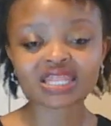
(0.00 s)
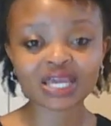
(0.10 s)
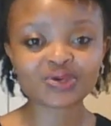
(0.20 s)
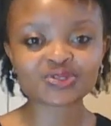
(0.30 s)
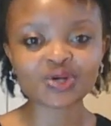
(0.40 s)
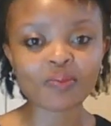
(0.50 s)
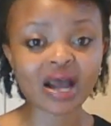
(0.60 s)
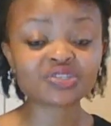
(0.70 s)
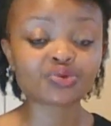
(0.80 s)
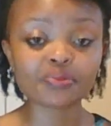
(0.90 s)
Thank you so
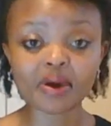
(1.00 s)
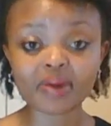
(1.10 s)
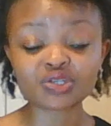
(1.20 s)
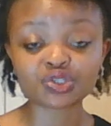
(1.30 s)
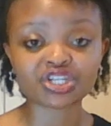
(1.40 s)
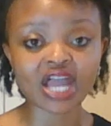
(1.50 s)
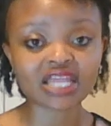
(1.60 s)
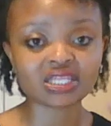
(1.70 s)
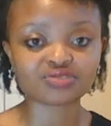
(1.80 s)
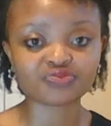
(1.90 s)
much. Remember to
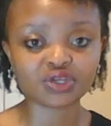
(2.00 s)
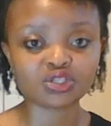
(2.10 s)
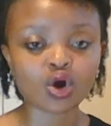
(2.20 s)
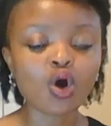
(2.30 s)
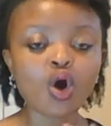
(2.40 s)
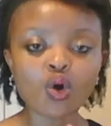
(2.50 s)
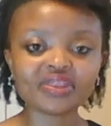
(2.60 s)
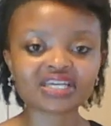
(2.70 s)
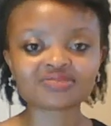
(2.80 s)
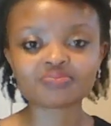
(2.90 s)
share this video
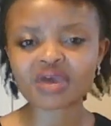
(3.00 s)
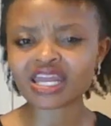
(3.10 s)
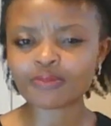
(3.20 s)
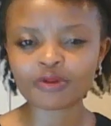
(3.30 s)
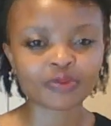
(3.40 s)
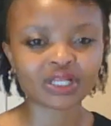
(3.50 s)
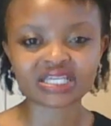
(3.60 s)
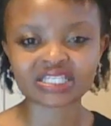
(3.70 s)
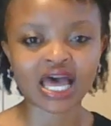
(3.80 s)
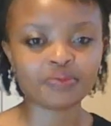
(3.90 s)
with as many people
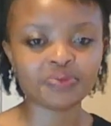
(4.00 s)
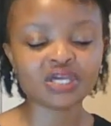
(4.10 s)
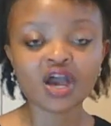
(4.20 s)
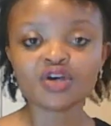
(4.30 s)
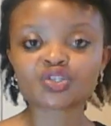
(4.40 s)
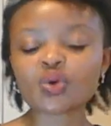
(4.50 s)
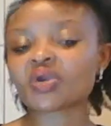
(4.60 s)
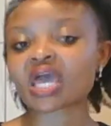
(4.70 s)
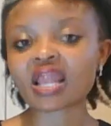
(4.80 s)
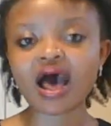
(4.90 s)
as can be so we
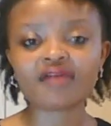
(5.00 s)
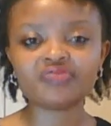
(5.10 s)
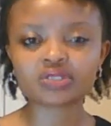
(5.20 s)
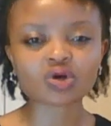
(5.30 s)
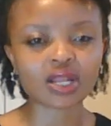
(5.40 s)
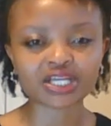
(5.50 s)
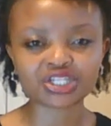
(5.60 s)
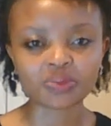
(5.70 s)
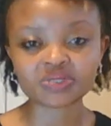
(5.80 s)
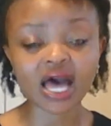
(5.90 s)
can have these
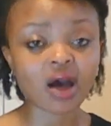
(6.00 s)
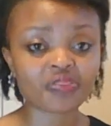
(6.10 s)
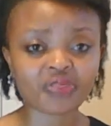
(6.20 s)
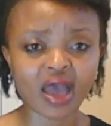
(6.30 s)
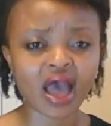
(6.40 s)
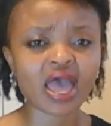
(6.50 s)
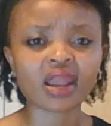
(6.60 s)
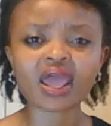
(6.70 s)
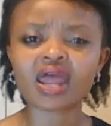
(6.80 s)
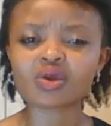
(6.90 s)
scholarships out there
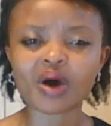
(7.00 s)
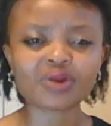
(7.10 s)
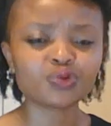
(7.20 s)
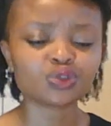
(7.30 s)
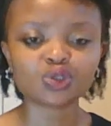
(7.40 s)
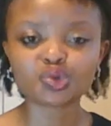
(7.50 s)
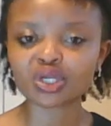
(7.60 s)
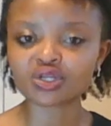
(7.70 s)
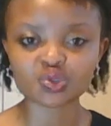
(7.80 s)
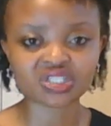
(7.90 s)
and anyone who's
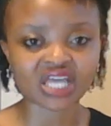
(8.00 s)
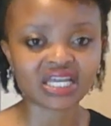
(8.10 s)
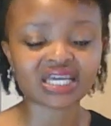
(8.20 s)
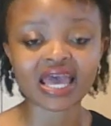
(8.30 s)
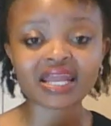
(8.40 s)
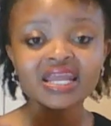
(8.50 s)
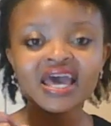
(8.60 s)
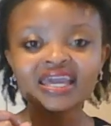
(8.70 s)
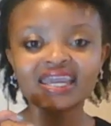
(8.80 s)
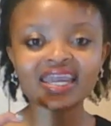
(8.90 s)
looking to study can
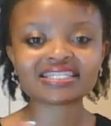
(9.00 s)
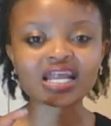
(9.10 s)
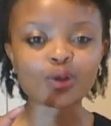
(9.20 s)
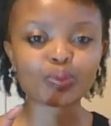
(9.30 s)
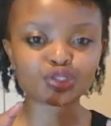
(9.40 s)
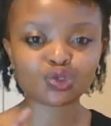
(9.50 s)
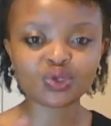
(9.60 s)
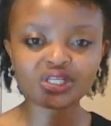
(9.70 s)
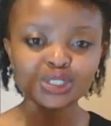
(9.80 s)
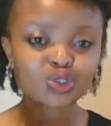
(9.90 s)
get an
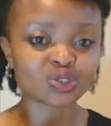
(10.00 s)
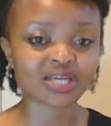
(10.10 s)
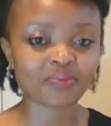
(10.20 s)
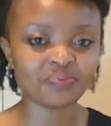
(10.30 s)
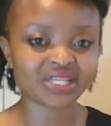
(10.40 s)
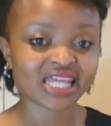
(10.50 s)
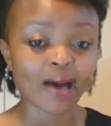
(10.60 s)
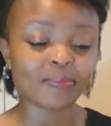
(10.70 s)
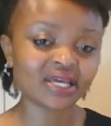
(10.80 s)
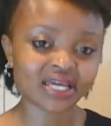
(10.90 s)
opportunity to submit their
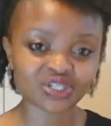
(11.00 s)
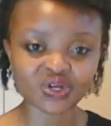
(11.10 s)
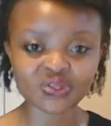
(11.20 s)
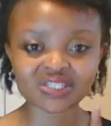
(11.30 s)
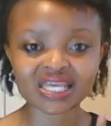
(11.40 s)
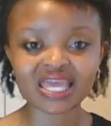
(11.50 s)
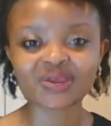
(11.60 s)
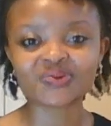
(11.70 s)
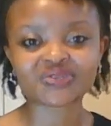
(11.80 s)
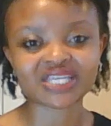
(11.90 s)
applications
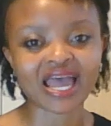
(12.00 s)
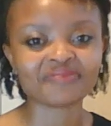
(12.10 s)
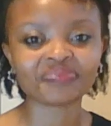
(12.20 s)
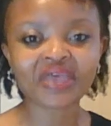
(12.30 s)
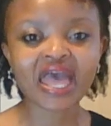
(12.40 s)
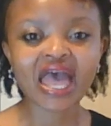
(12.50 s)
in good time.